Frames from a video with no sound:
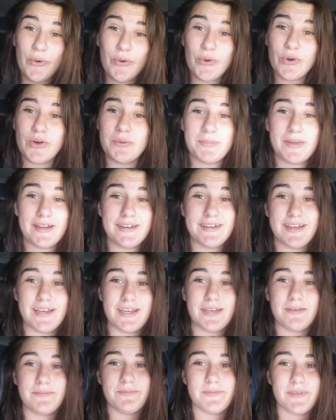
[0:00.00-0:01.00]
or
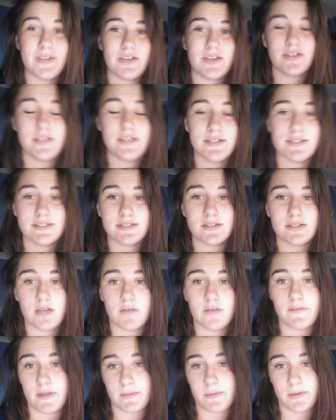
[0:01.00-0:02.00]
Monday because
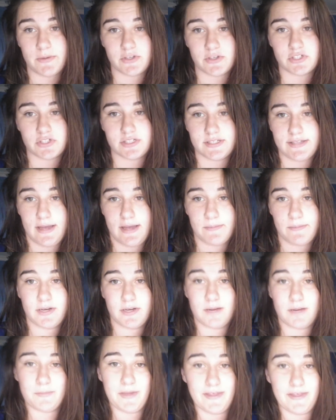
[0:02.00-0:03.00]
a family emergency has happened,
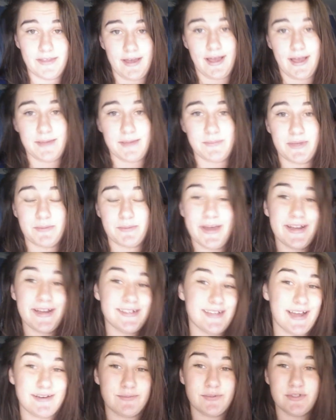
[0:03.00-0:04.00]
and by that I mean my
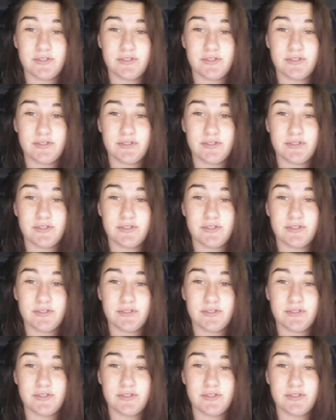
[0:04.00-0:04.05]
dad